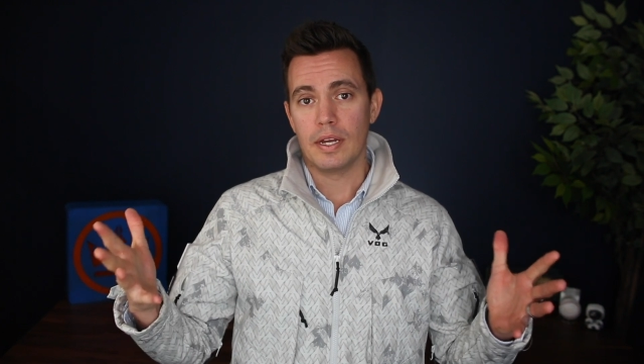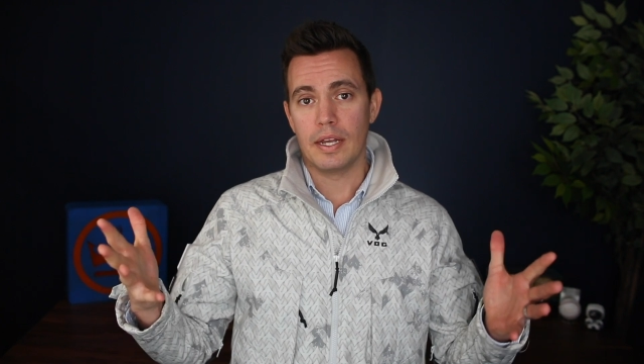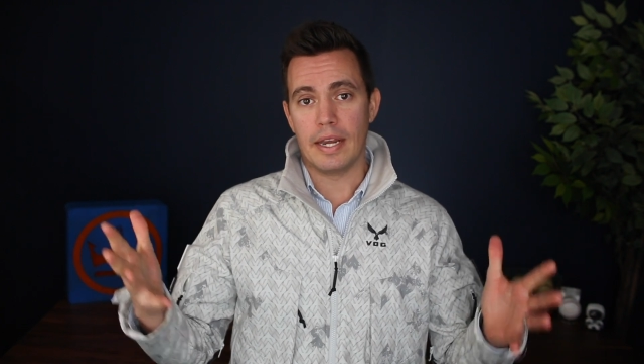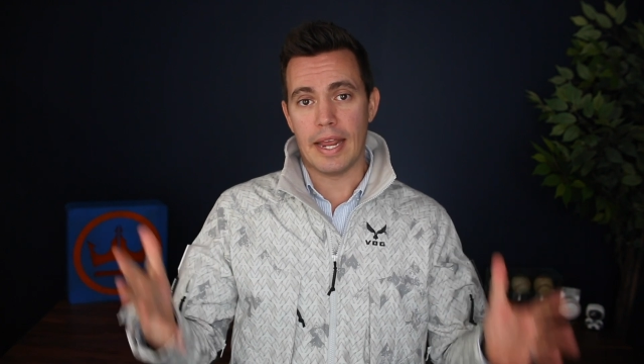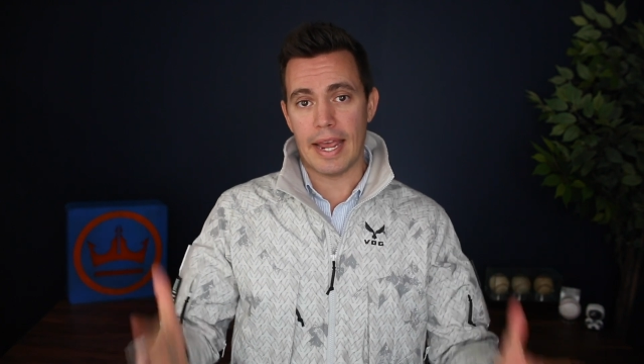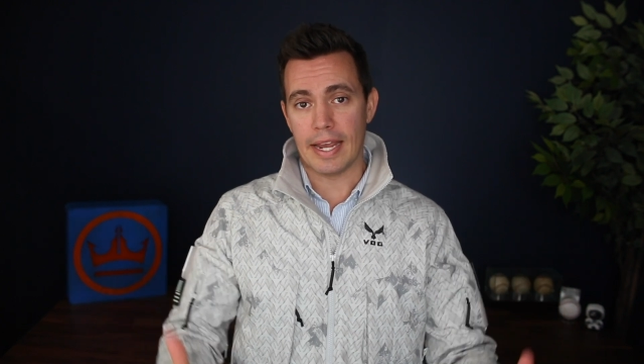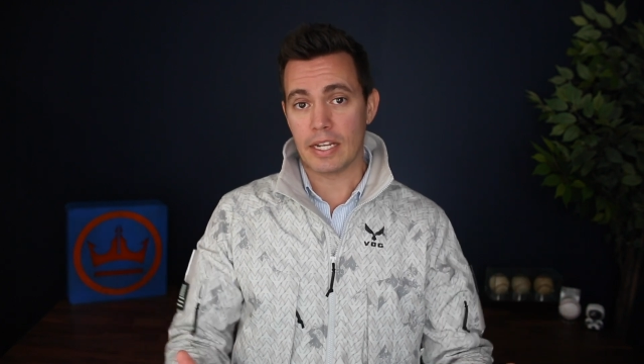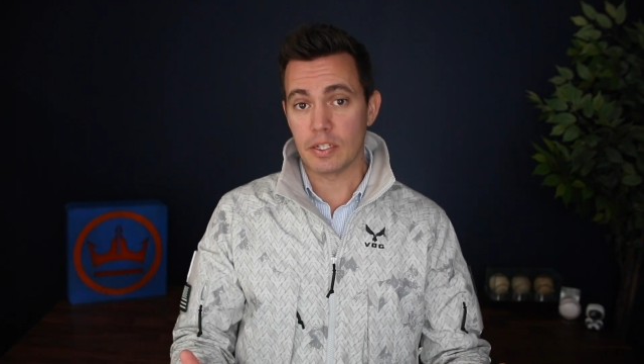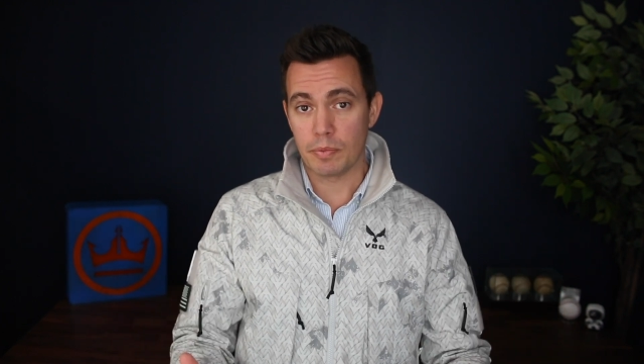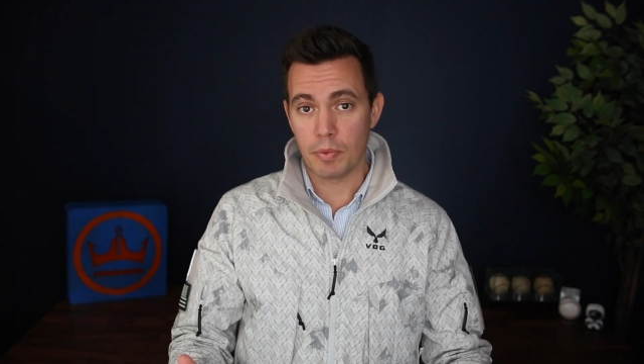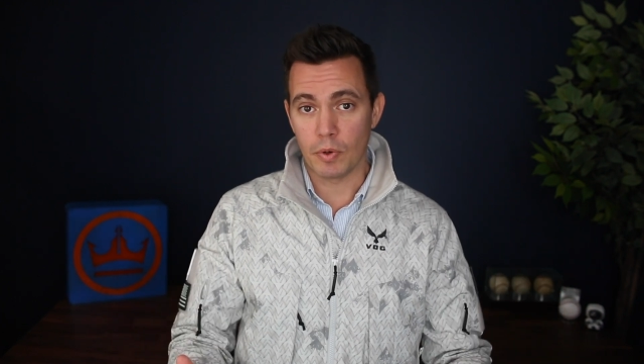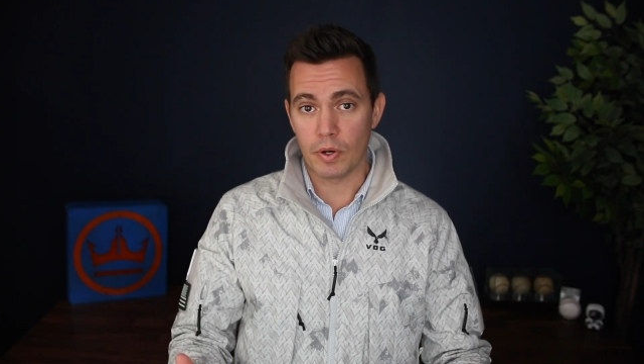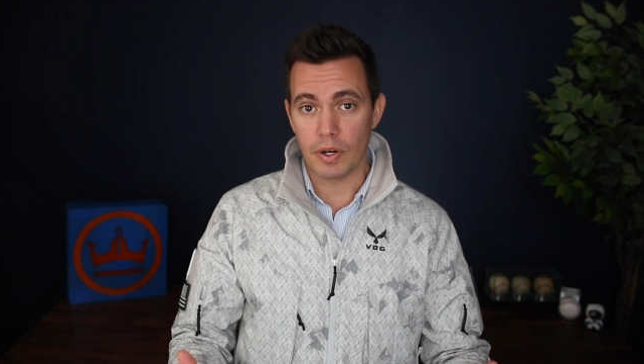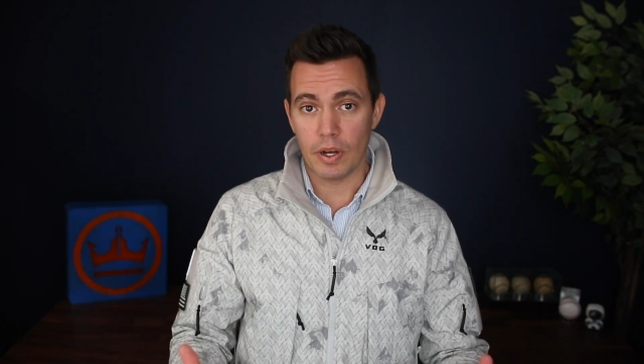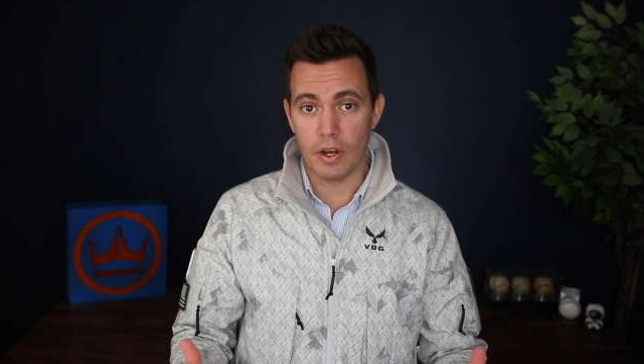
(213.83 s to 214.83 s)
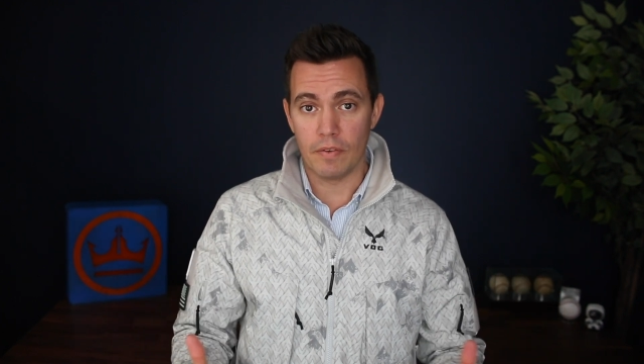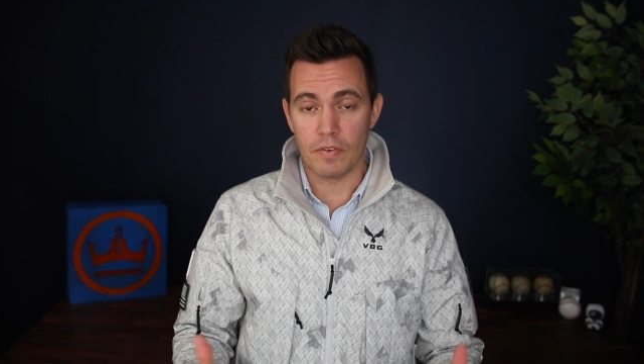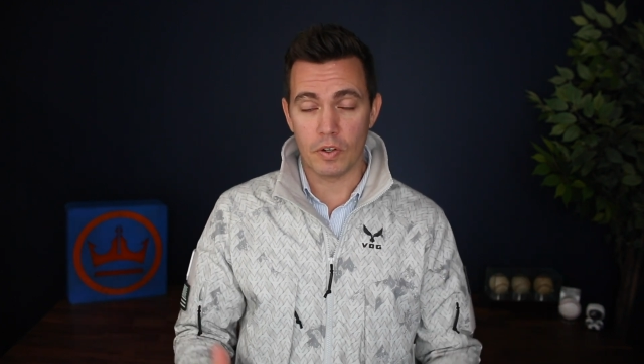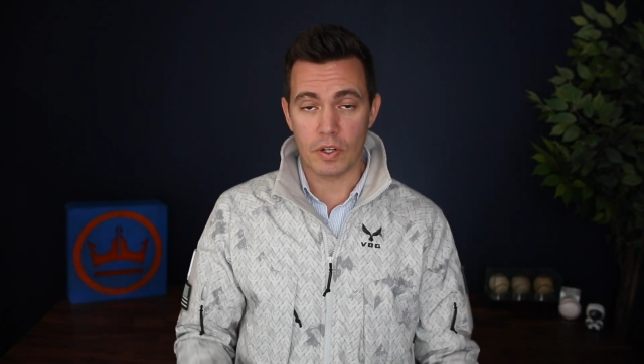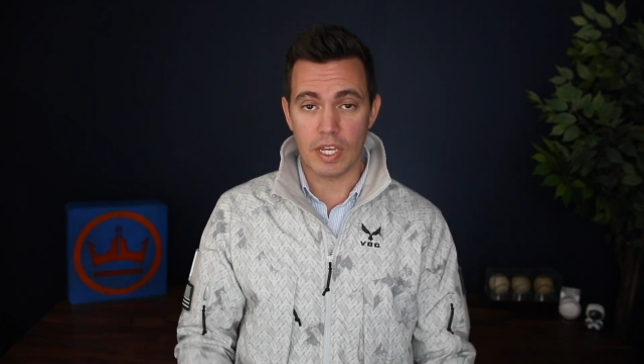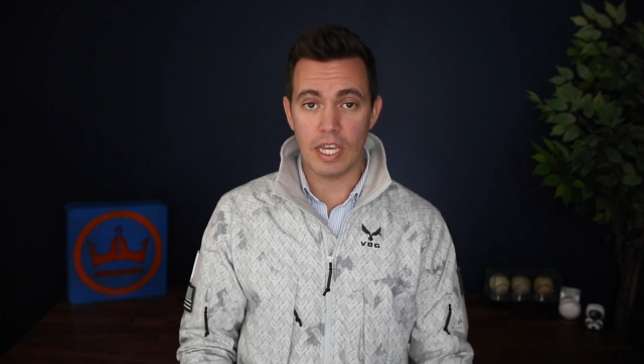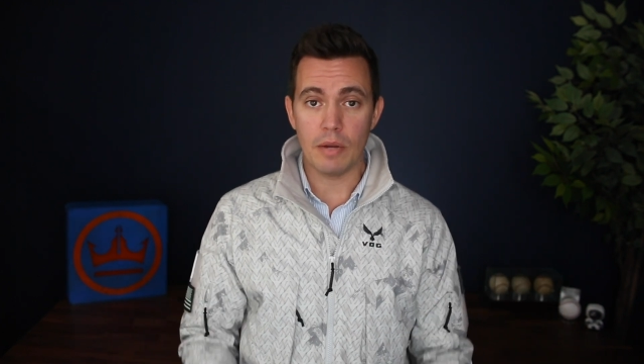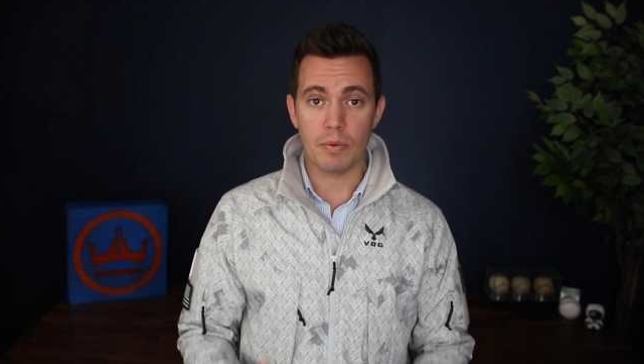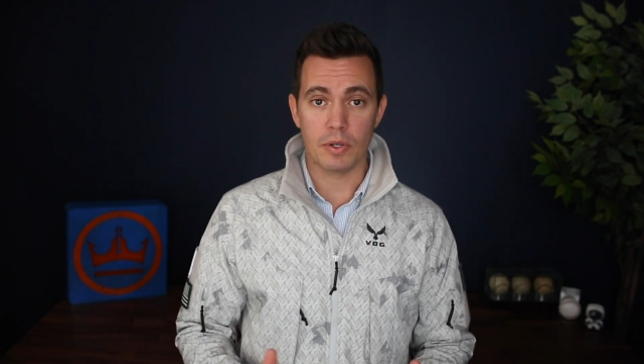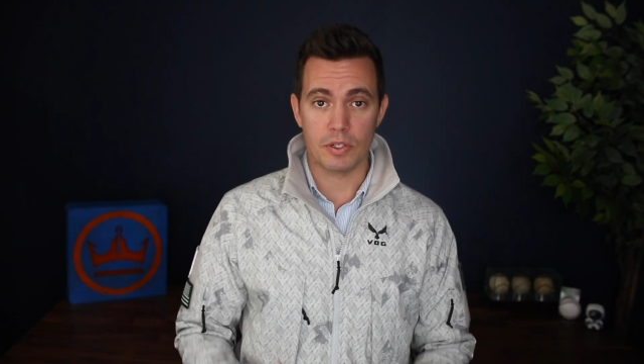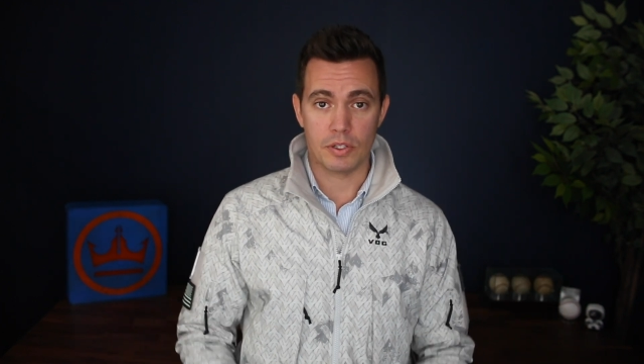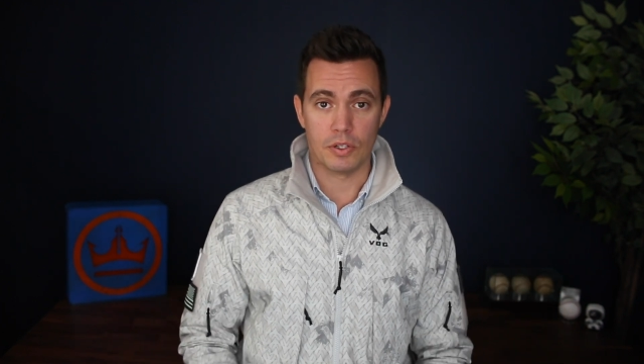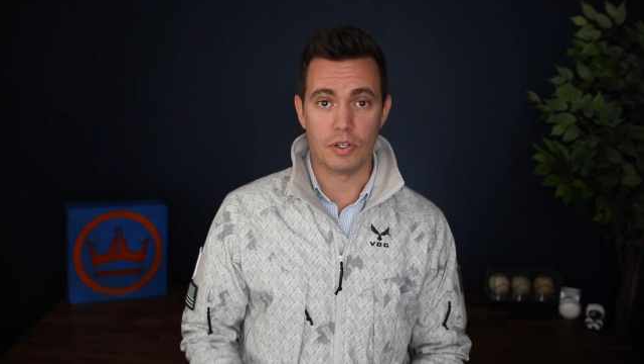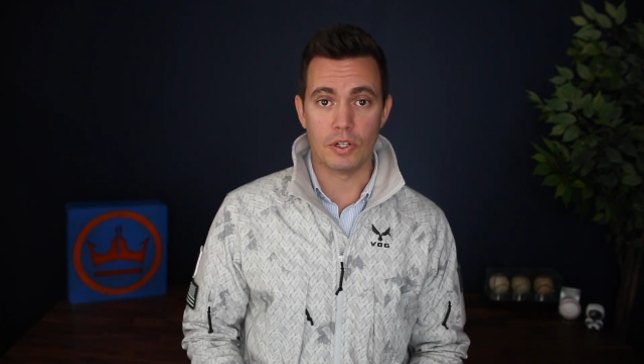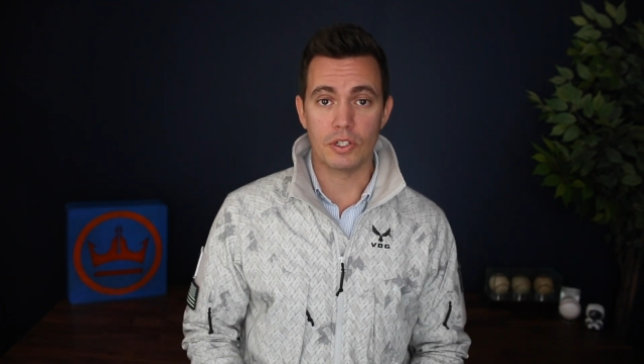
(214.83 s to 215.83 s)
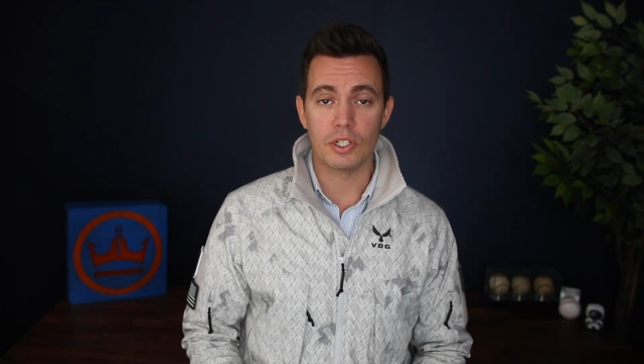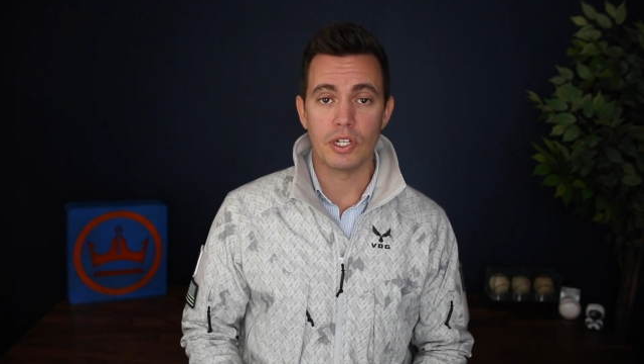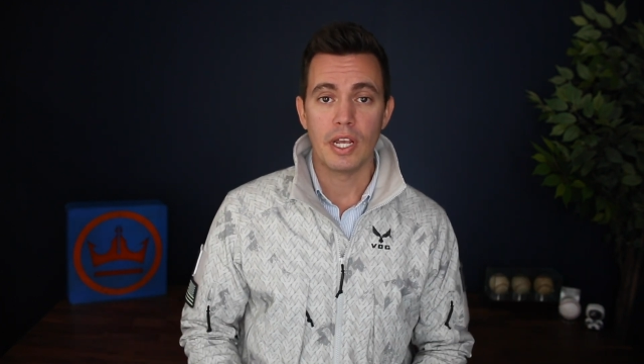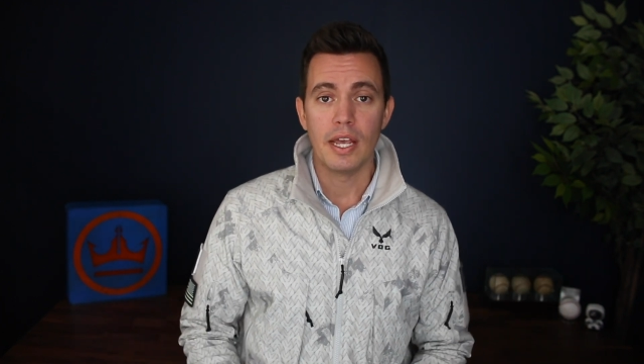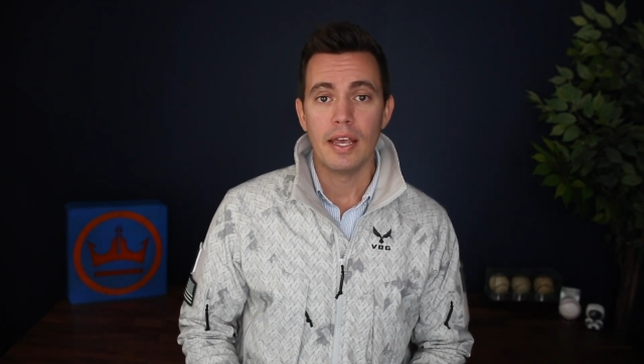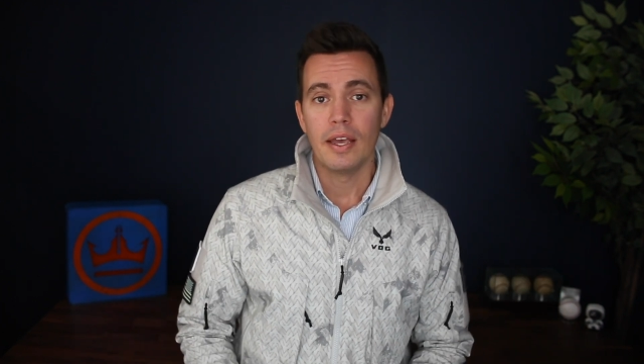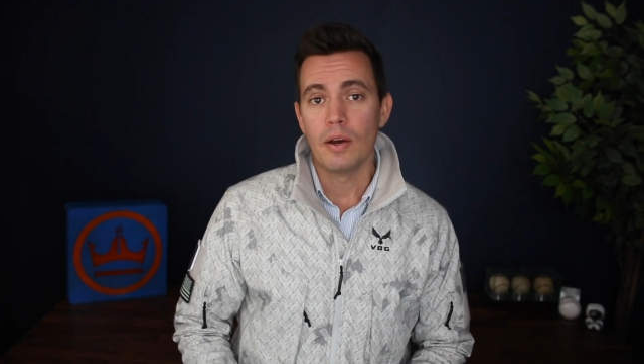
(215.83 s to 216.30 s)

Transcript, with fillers: an export of your keyword search,